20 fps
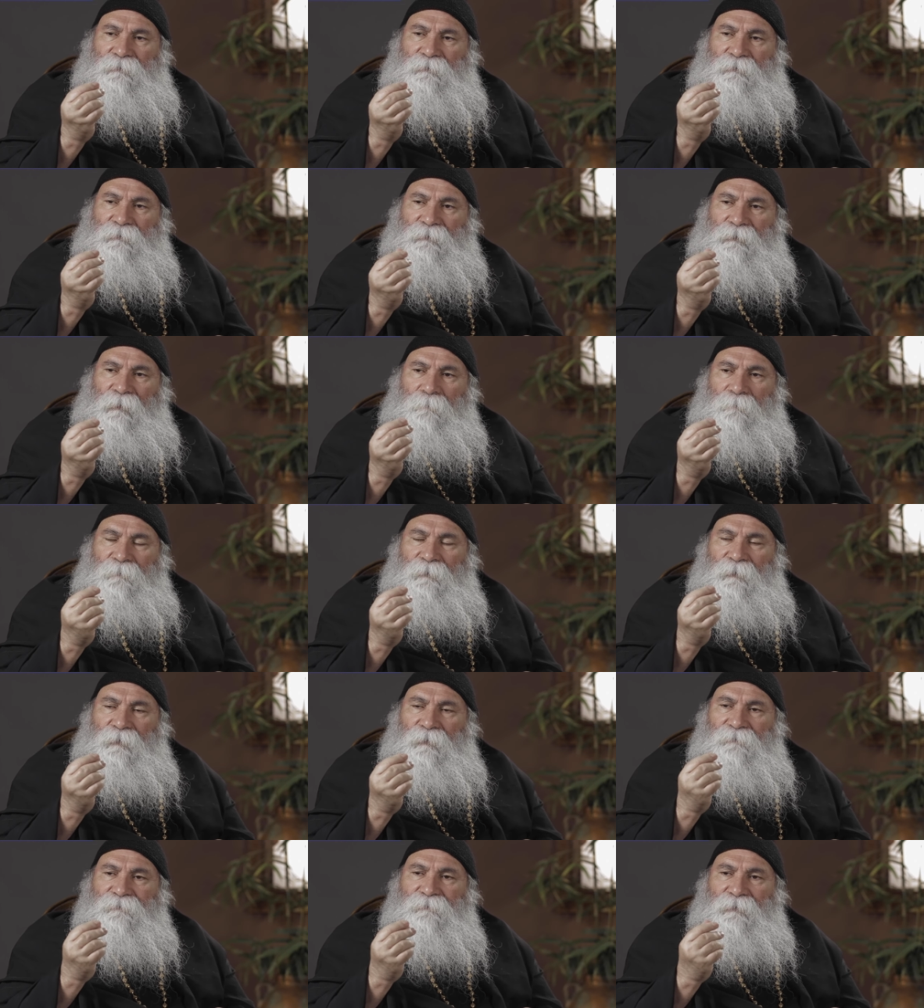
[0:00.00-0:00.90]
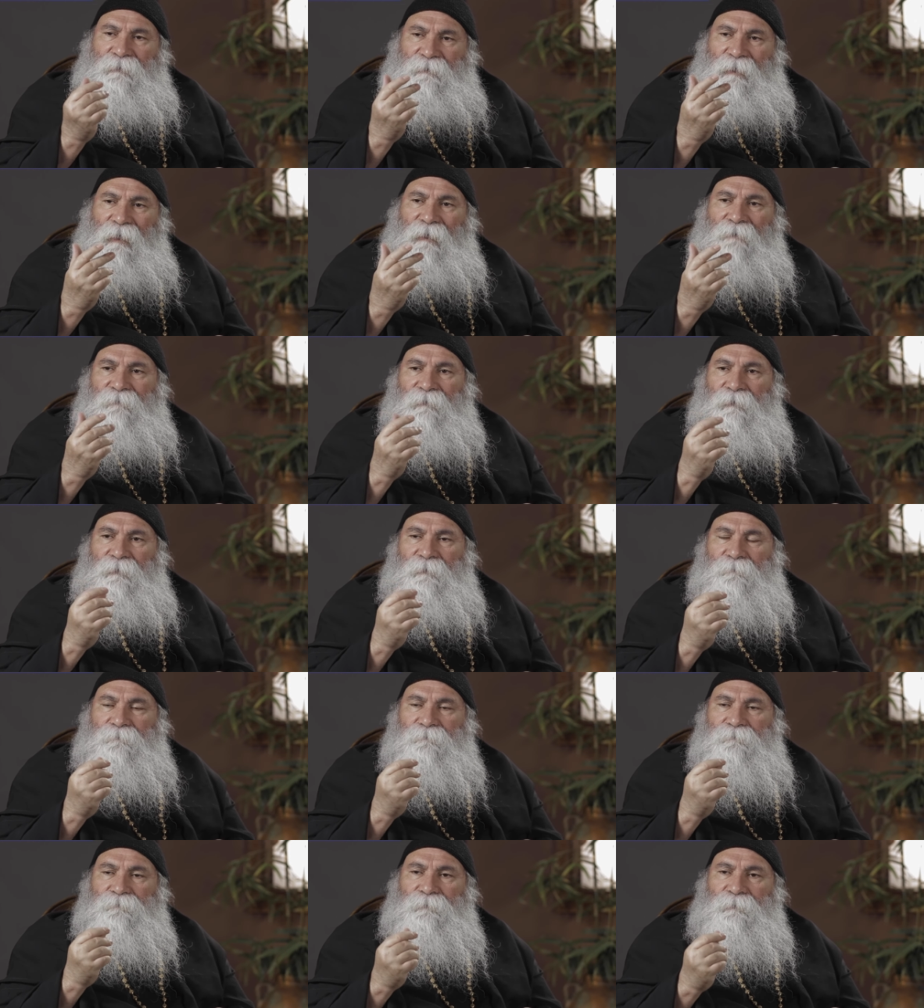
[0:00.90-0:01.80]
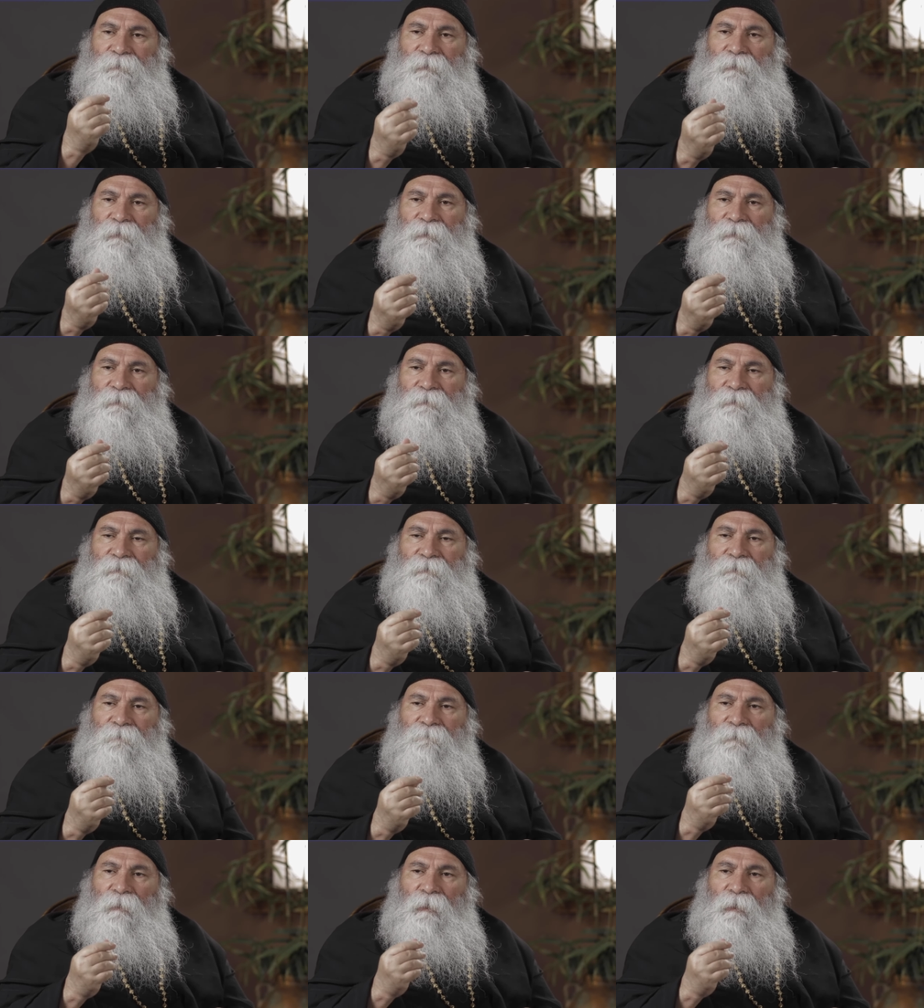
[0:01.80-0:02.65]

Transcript: something of the slavery in it.